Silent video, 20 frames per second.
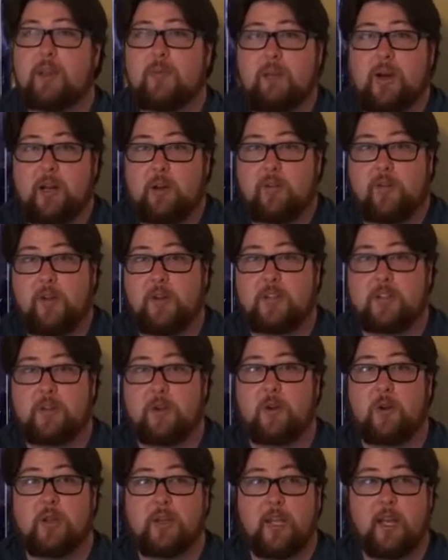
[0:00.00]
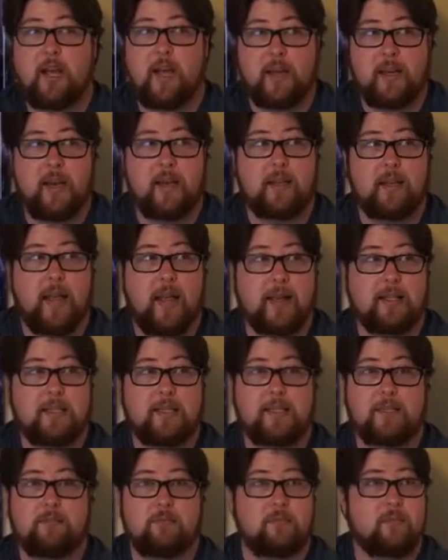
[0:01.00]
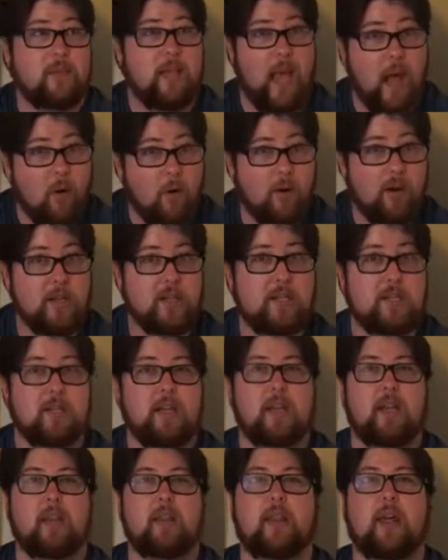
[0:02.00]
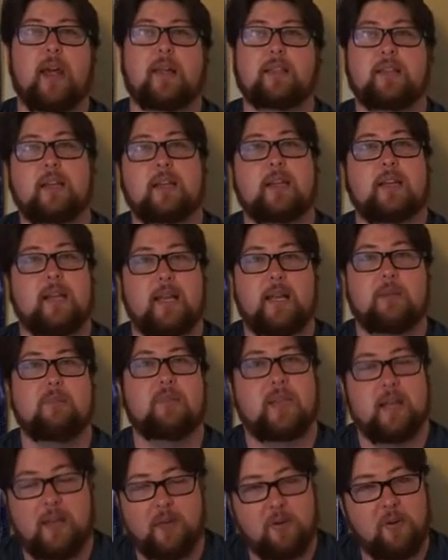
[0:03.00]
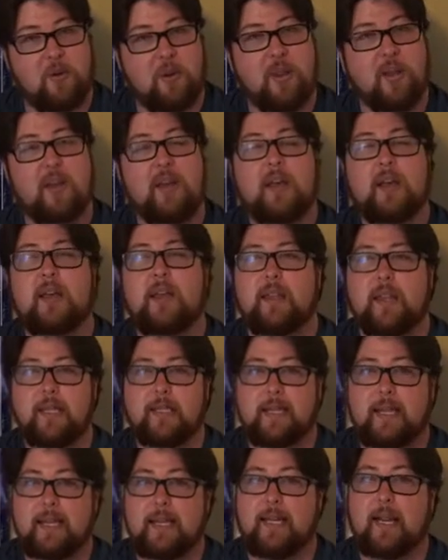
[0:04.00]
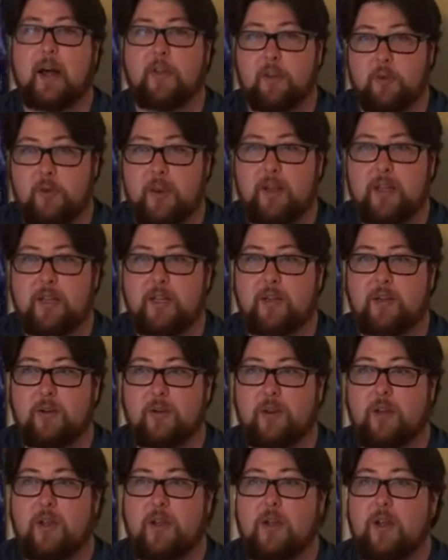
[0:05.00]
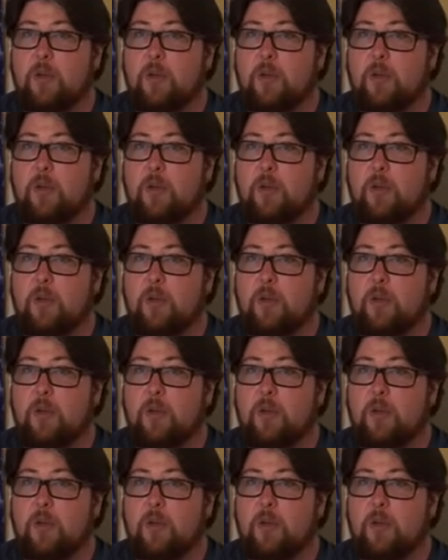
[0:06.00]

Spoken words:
but he refuses to hold a gun, and that's cowardice, and that's going to get him killed. That's going to get other men killed.